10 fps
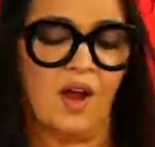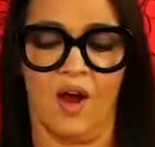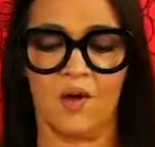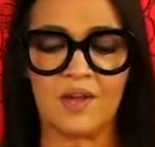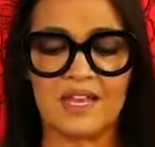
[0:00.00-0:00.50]

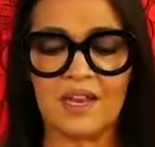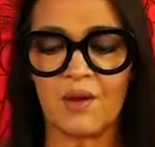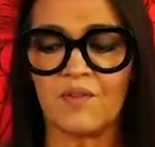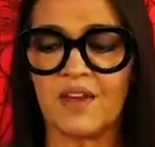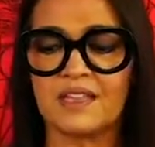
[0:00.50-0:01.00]
Okay, now
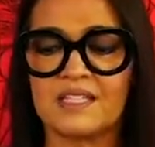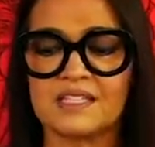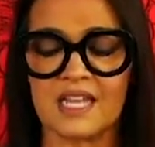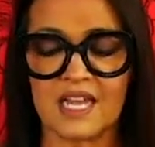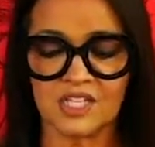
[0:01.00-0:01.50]
I've got
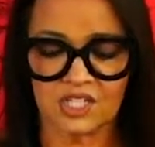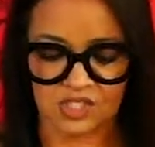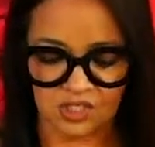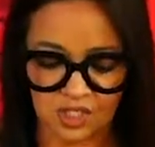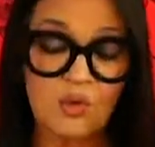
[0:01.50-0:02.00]
these
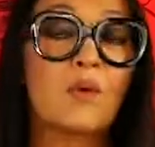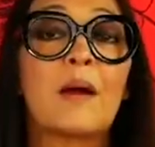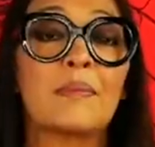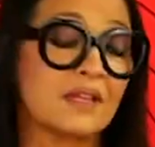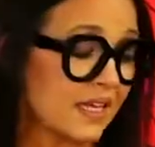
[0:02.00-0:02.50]
edges. You're gonna
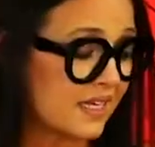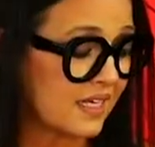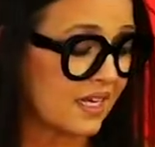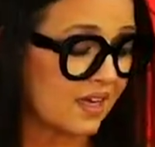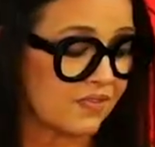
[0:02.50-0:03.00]
wrap it like a
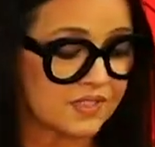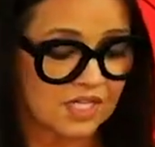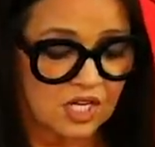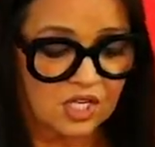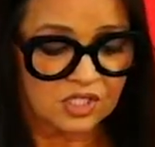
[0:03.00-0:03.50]
gift.
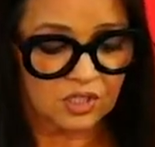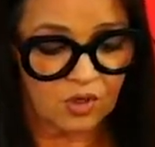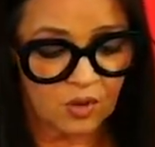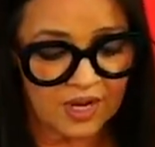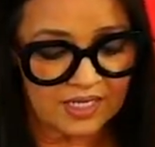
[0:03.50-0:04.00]
So
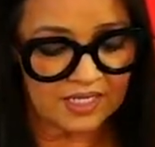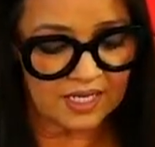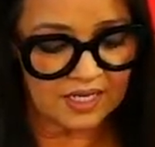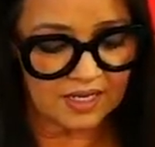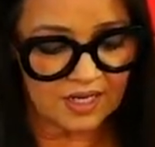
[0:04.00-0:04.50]
go ahead and
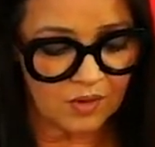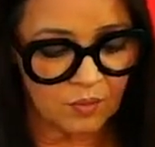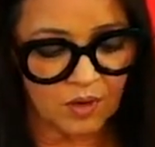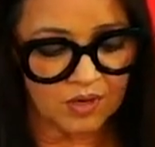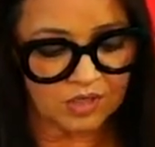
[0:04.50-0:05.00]
get
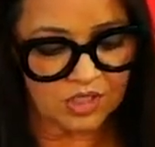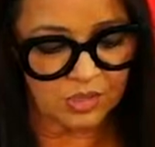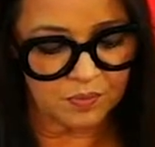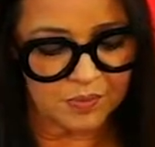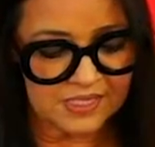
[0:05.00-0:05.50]
one or
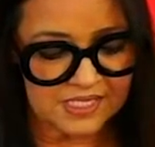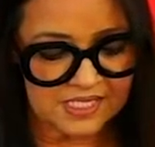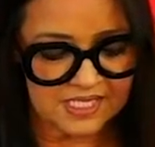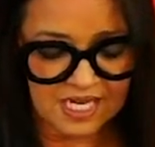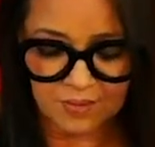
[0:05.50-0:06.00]
two pieces
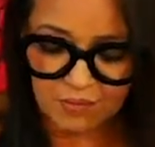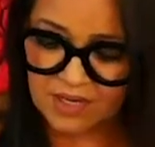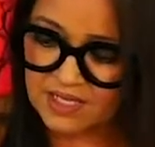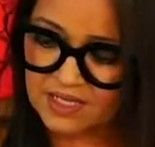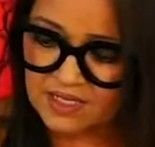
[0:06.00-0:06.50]
of tape
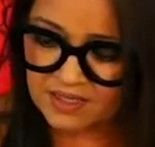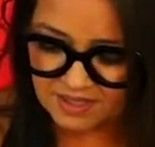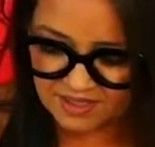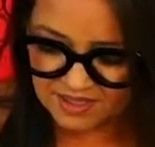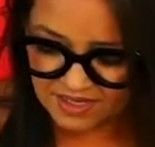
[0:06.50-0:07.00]
ready
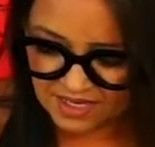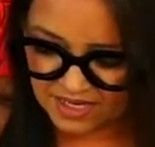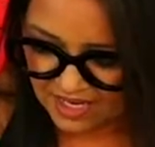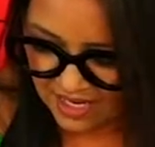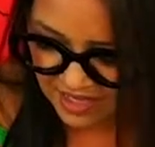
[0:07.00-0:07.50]

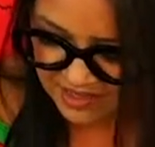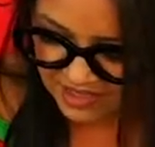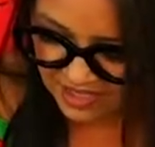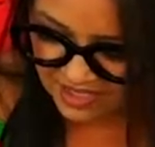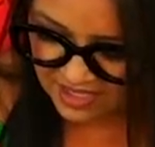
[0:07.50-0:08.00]
and
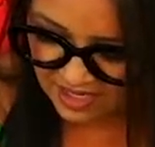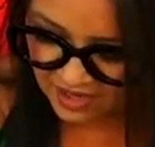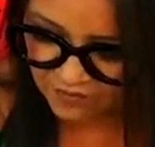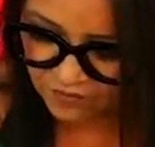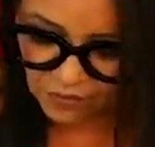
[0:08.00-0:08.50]
then
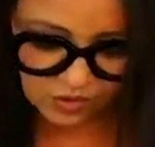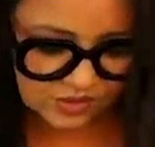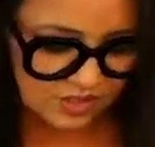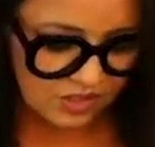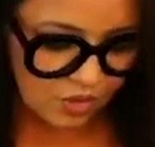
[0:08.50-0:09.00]
I fold
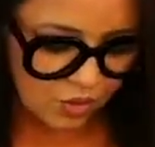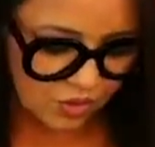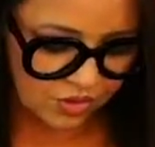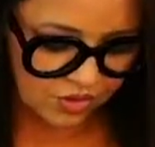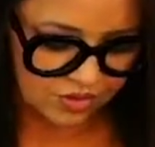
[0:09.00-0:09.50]
in the
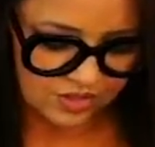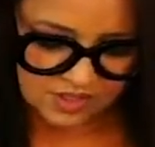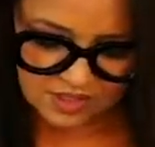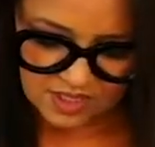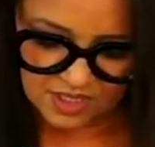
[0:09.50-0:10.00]
corners
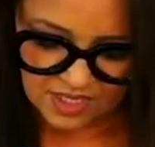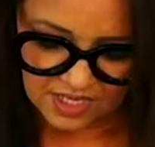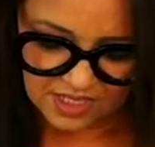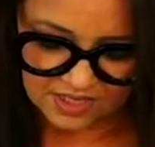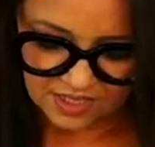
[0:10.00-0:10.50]

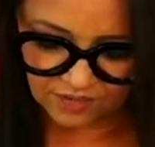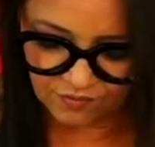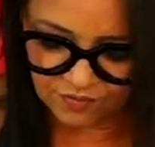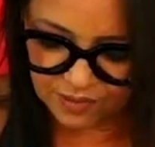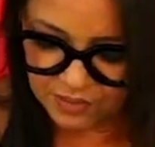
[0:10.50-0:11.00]
and then I
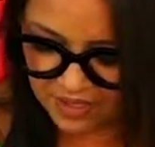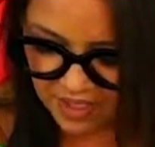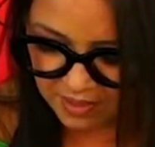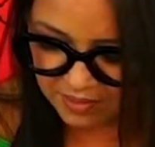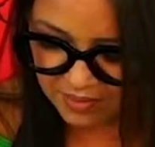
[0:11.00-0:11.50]
flip it up.